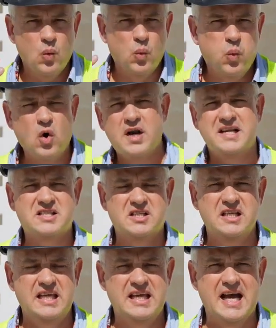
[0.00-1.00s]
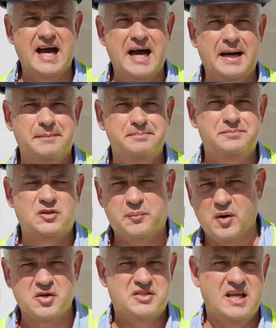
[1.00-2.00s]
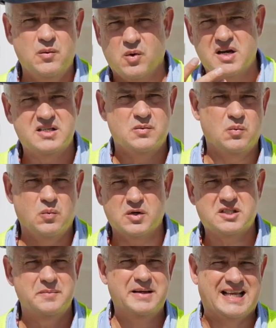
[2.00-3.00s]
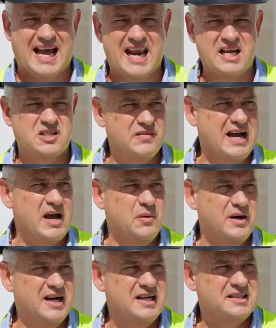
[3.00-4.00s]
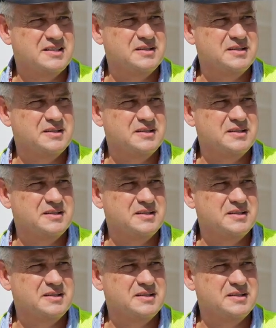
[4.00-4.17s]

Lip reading: What is the deposit? What's the mechanics of how it works?